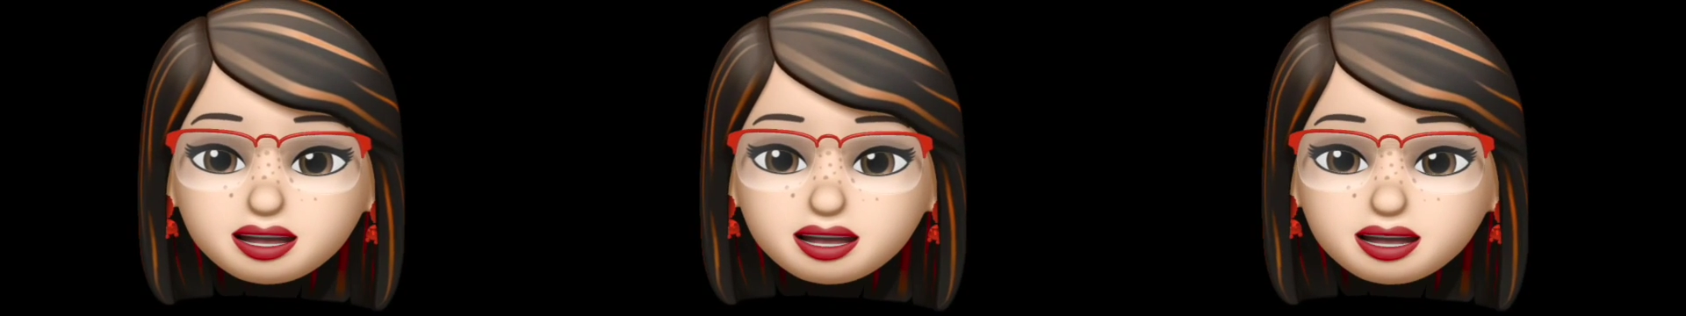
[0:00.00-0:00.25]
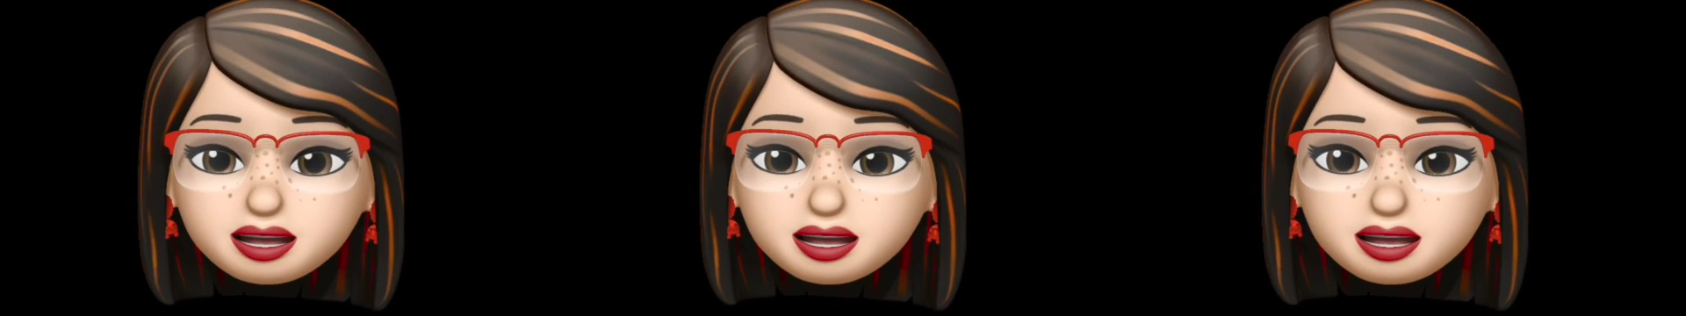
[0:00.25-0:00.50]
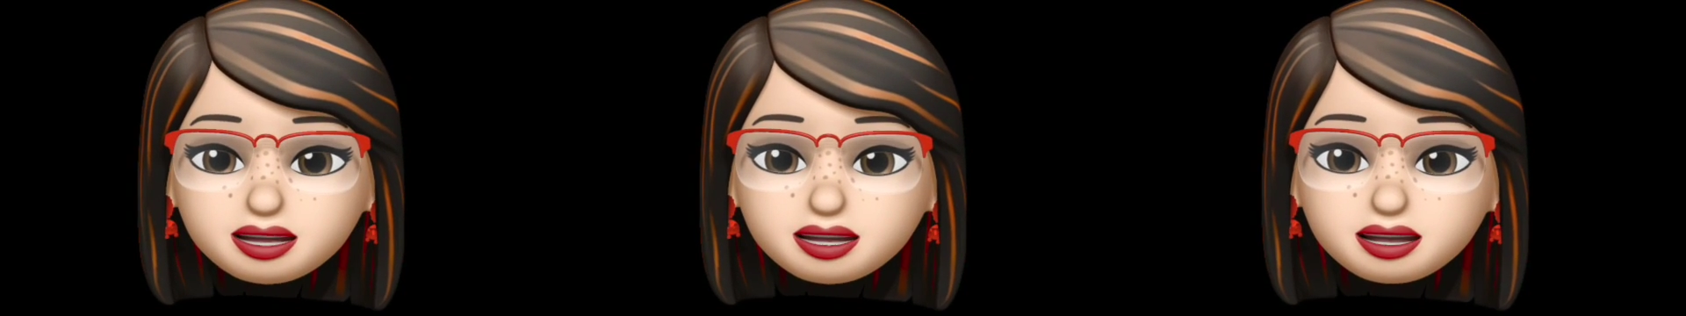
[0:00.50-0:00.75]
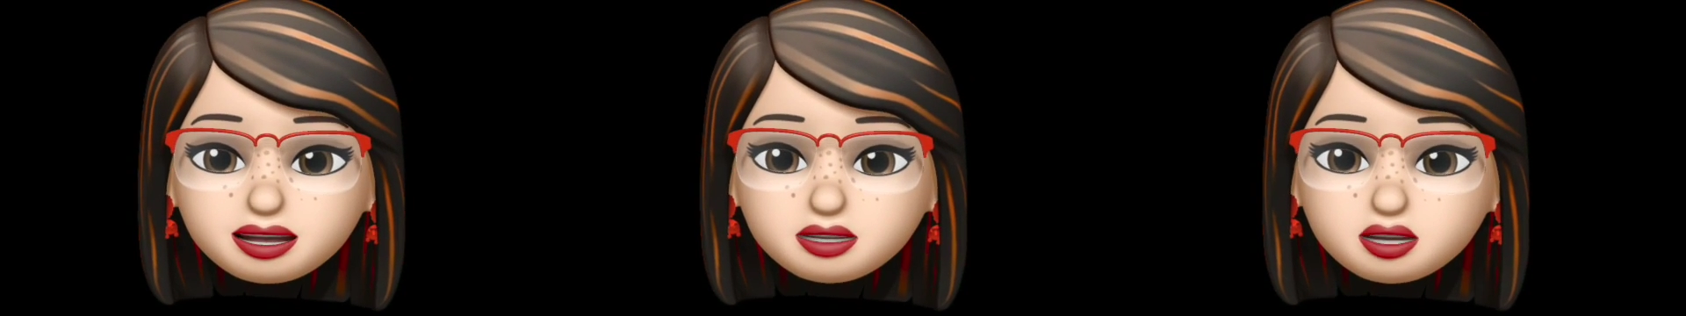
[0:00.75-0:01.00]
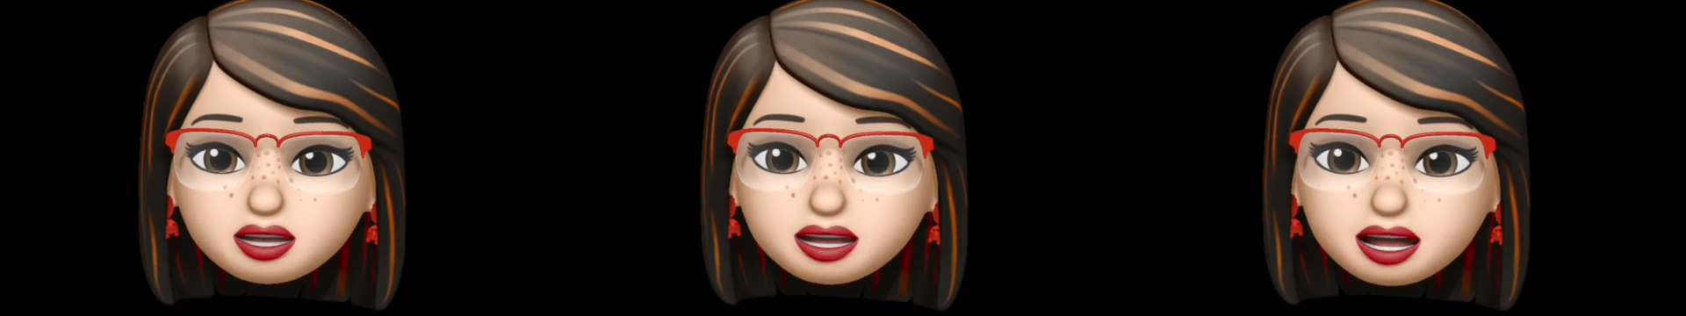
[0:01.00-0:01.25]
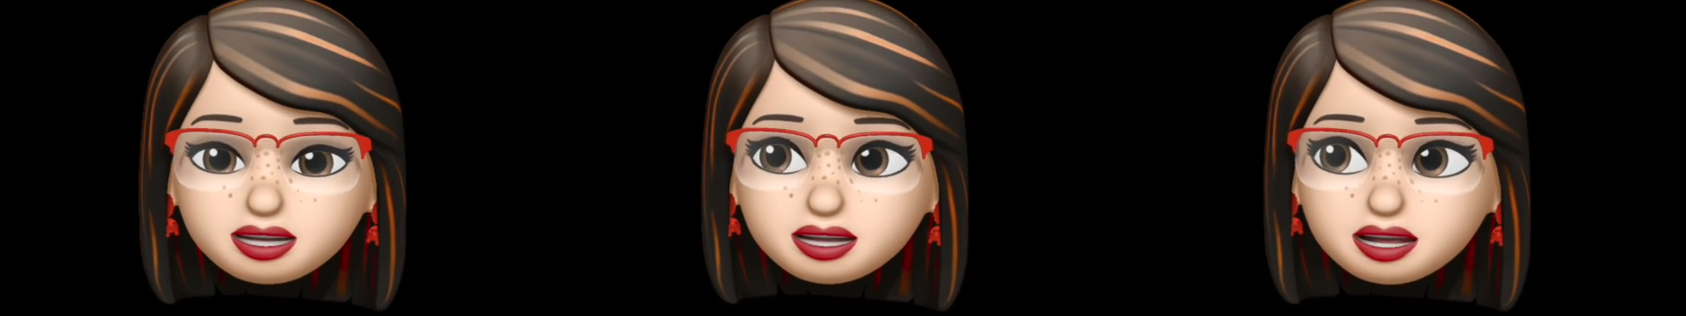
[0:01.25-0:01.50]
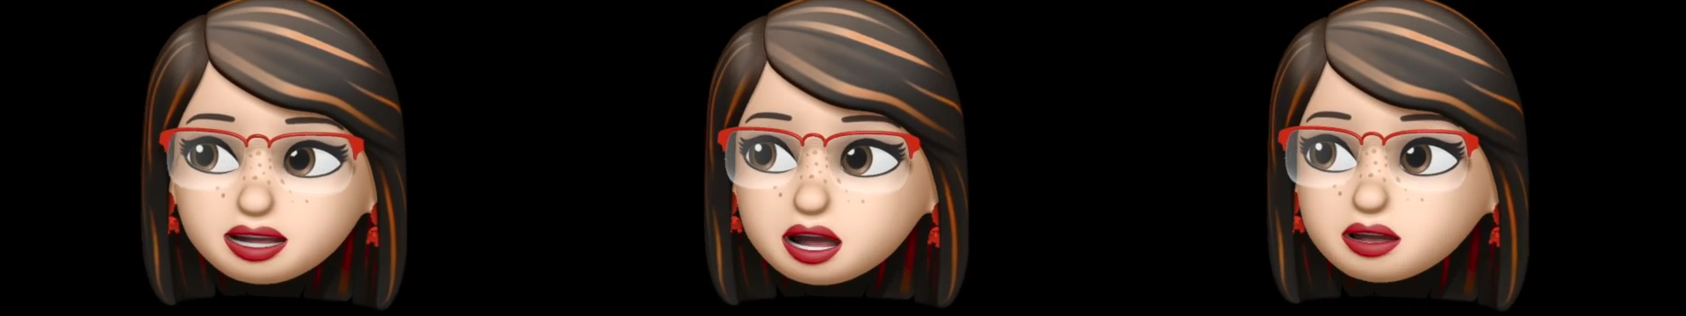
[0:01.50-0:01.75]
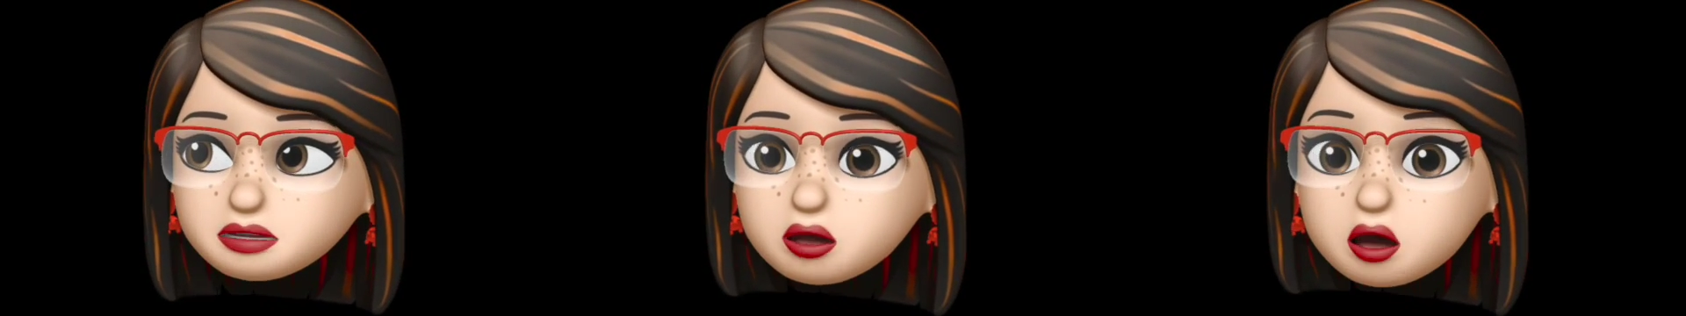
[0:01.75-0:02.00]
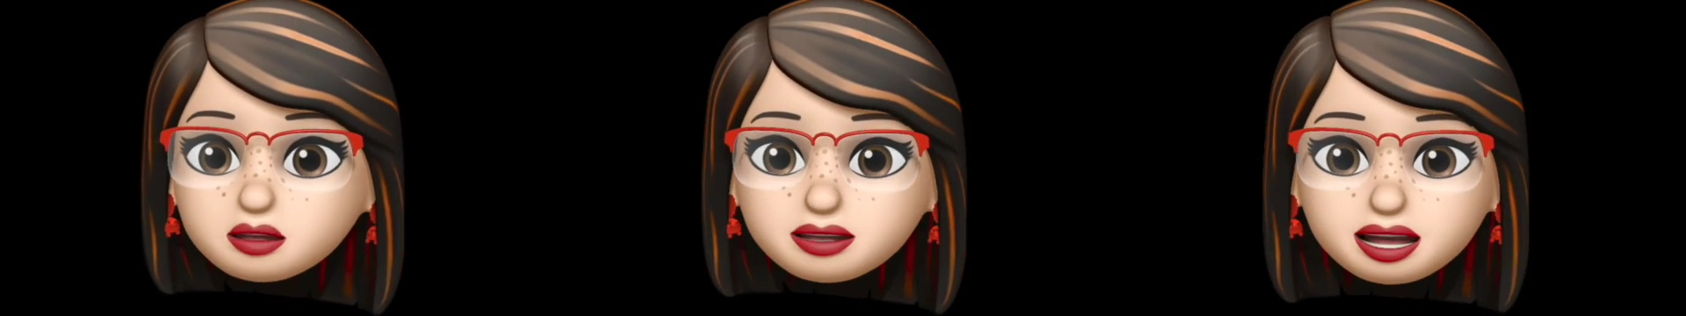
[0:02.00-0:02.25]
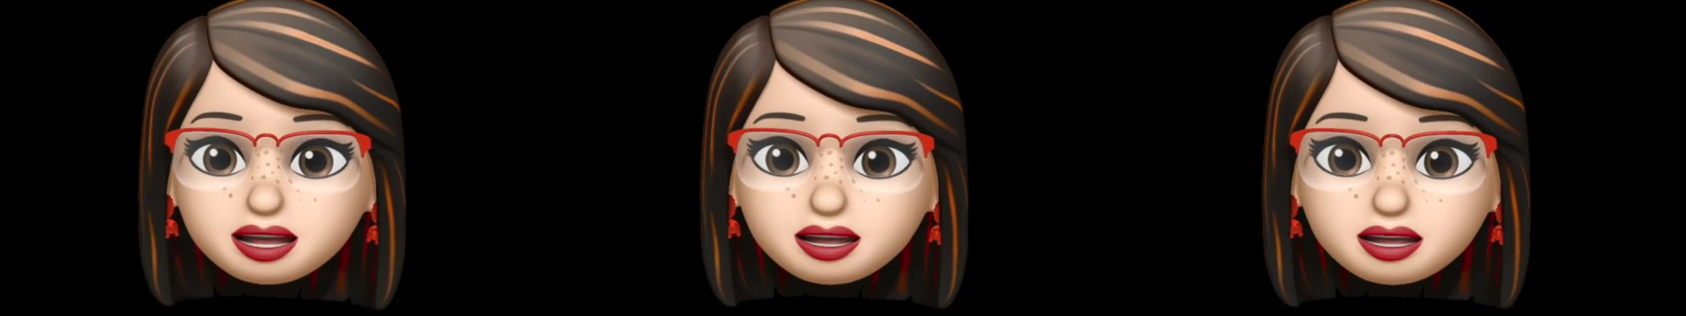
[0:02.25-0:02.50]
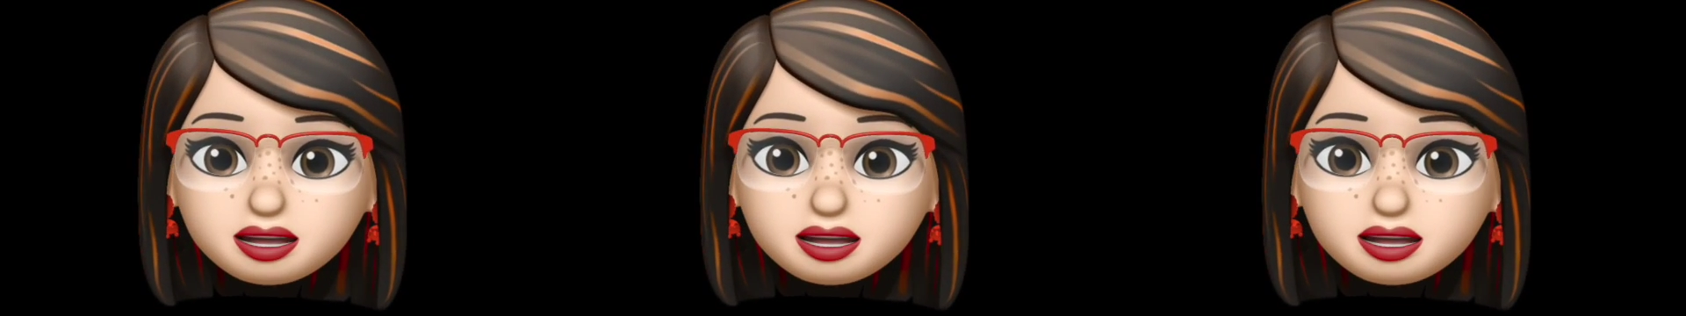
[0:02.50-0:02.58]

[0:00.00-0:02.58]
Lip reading: and he realizes a moment